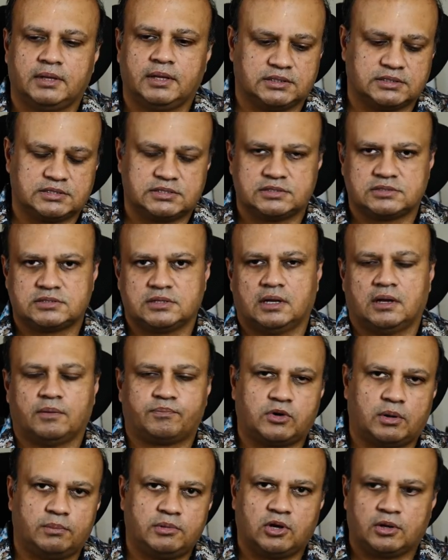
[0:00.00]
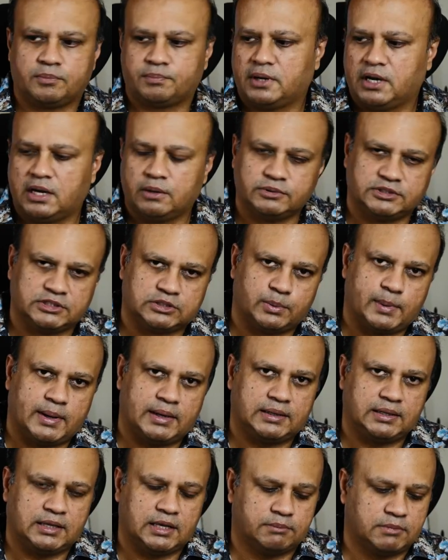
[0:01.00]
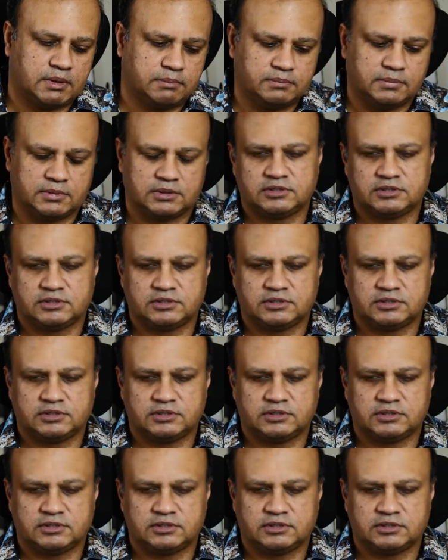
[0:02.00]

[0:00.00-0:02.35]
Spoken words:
This is probably on par with the 20mm.